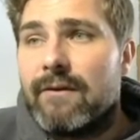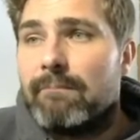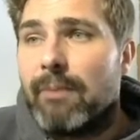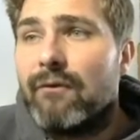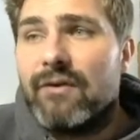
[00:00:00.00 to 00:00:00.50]

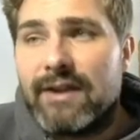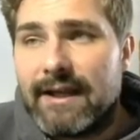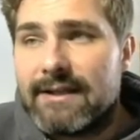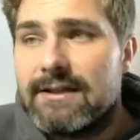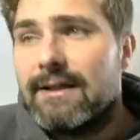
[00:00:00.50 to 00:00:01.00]
both of
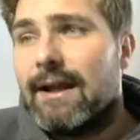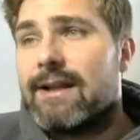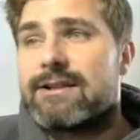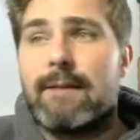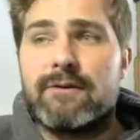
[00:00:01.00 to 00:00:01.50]
these in
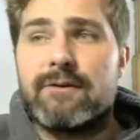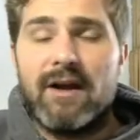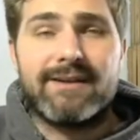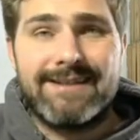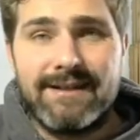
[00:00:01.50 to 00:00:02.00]
terms of
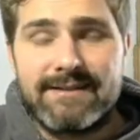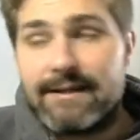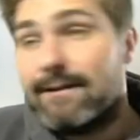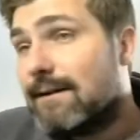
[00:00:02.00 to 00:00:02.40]
versatility.